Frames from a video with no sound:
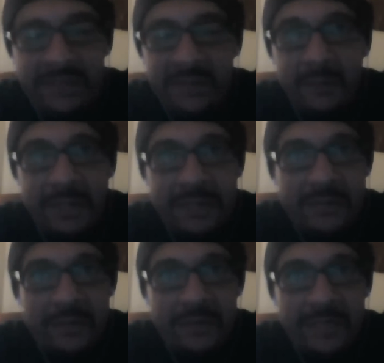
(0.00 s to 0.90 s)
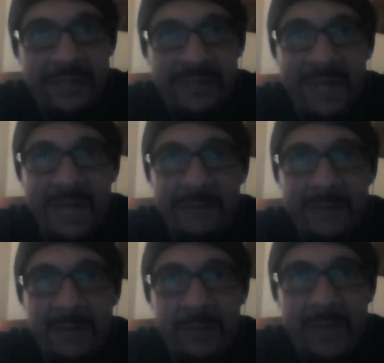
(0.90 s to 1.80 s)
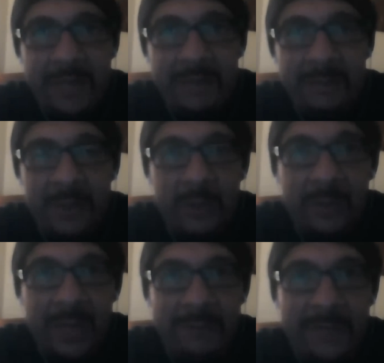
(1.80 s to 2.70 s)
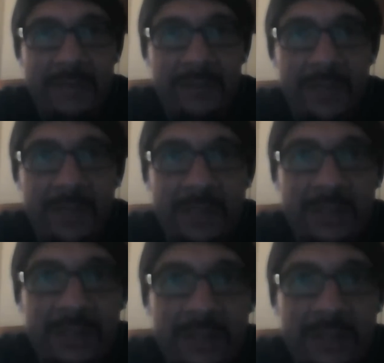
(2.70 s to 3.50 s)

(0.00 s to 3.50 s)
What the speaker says: though, when I saw that snap go by Matt Ryan,